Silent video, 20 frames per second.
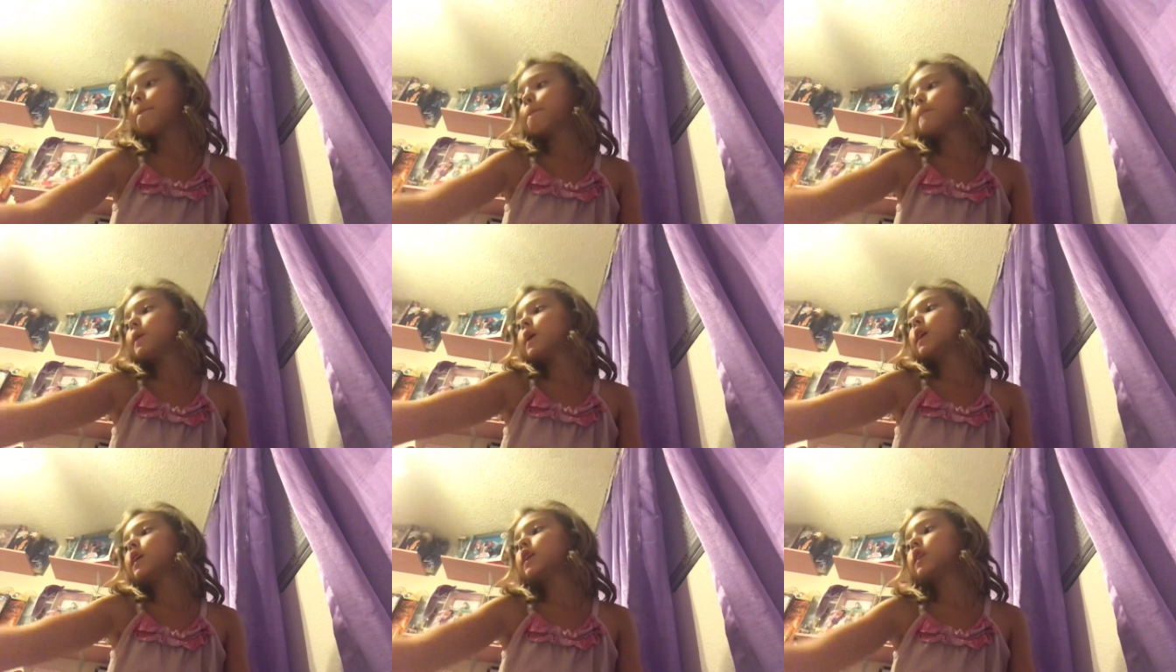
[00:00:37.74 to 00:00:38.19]

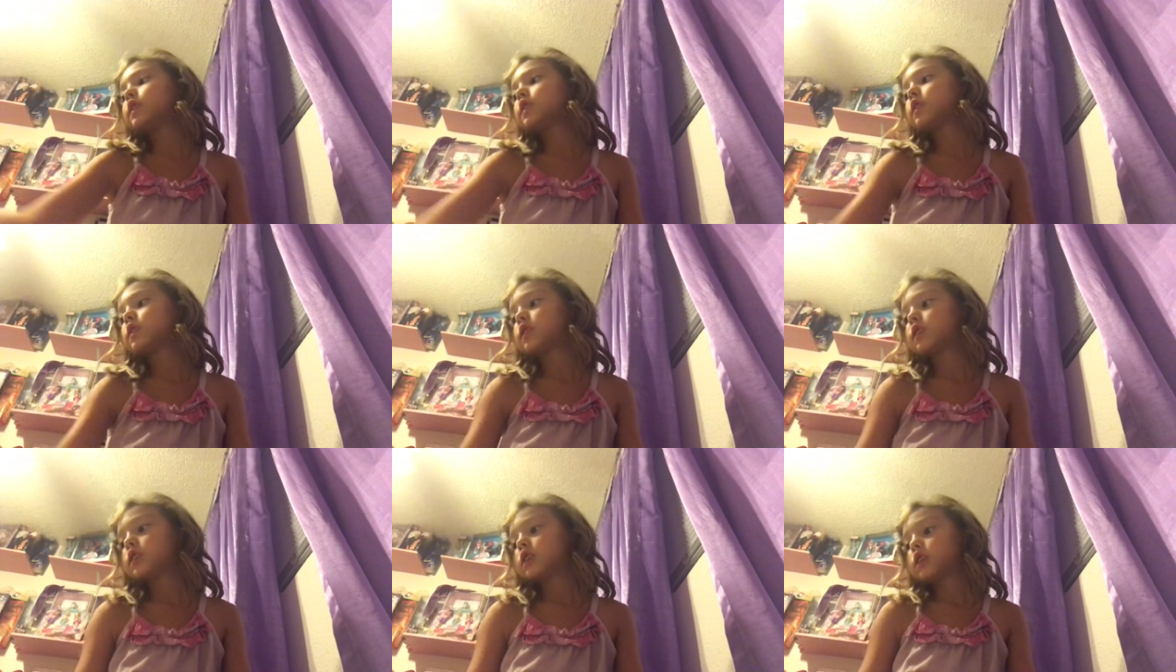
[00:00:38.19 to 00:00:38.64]
But,
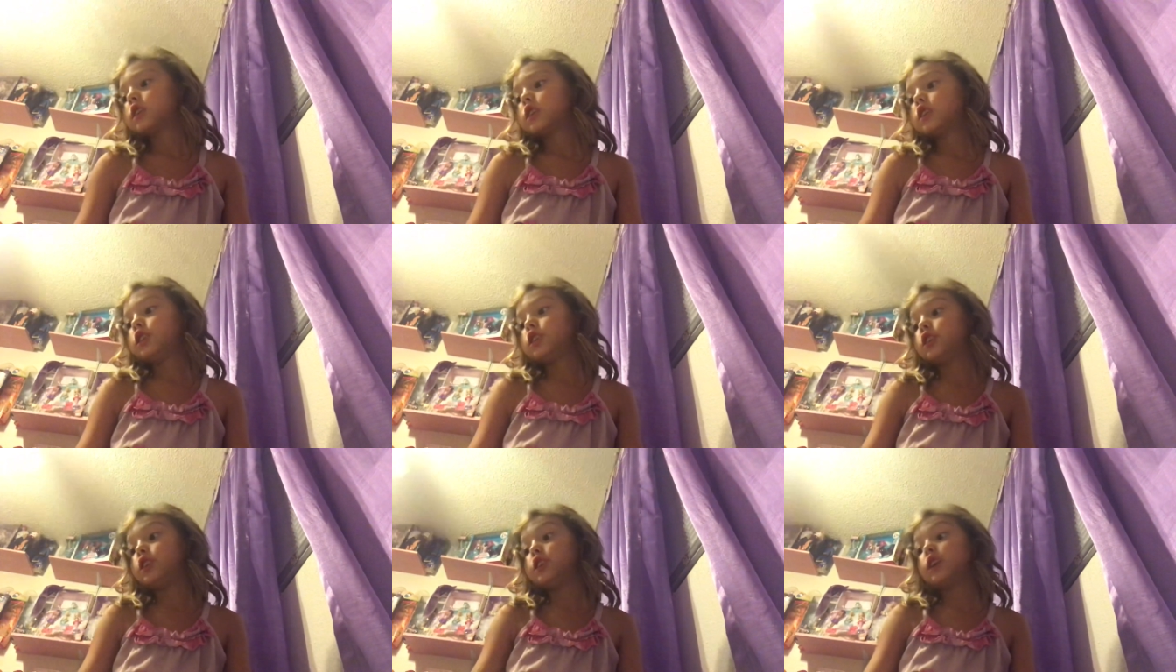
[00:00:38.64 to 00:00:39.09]

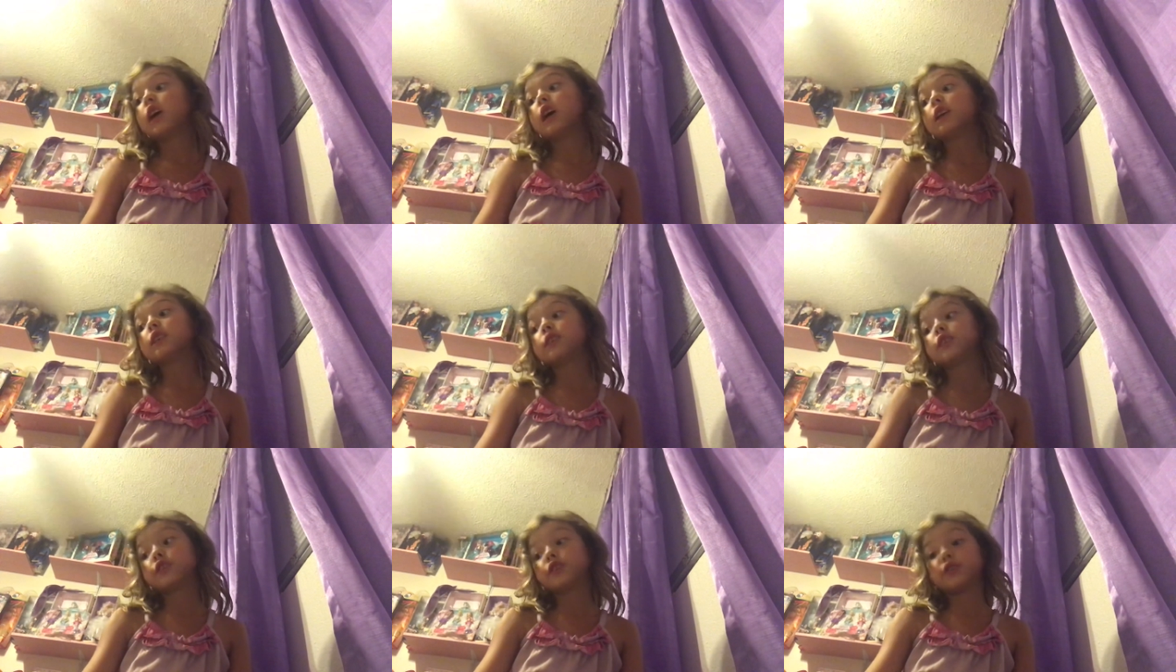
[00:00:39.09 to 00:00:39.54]

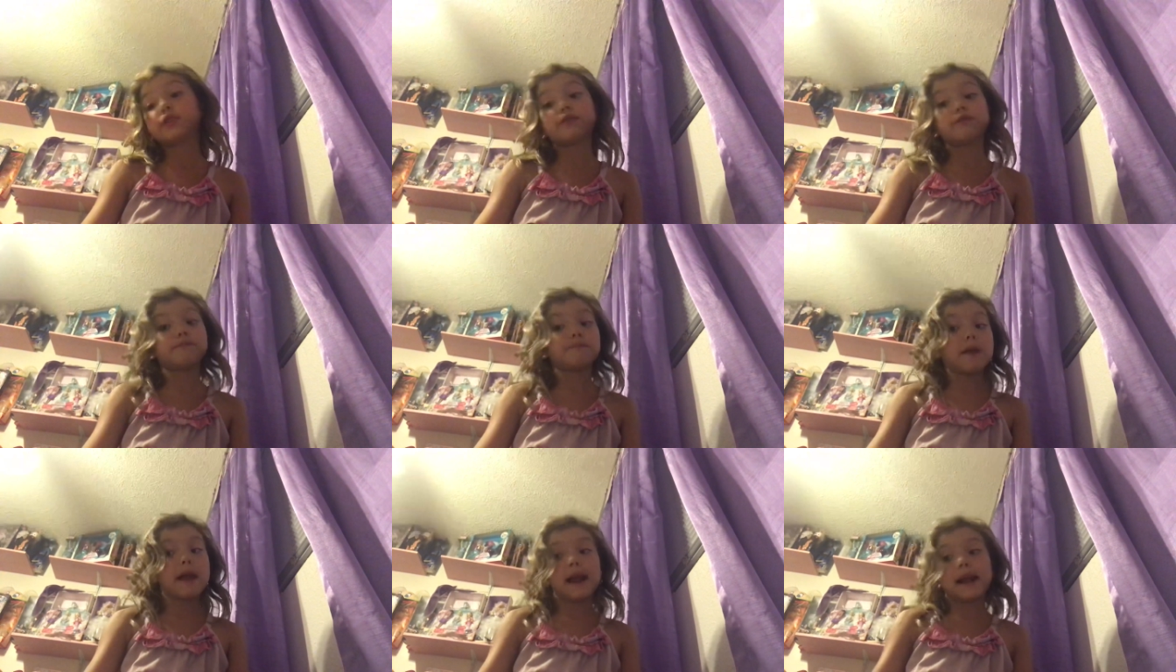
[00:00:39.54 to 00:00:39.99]
just
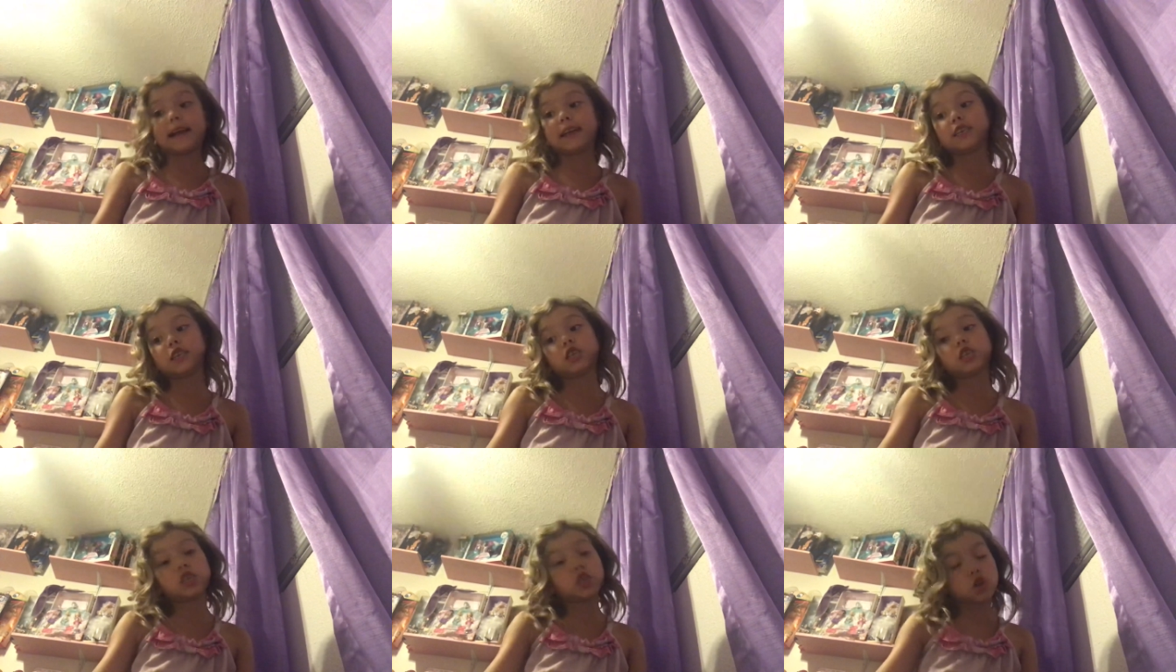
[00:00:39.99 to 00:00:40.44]
to make
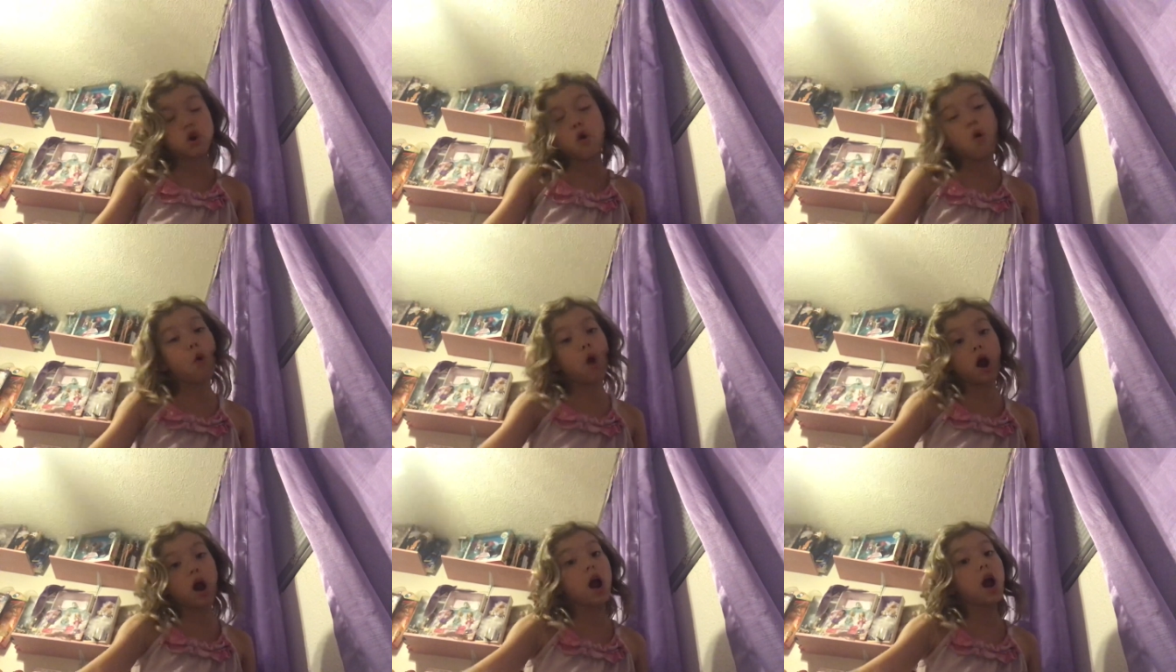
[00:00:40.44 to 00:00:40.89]

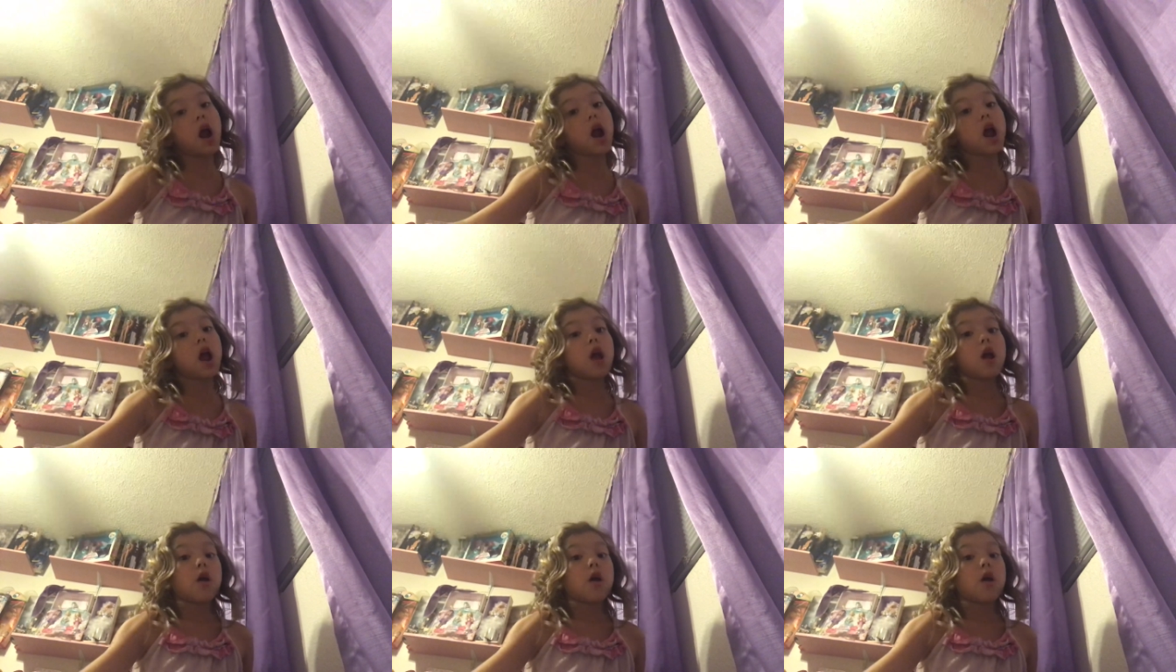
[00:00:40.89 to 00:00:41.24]
sure,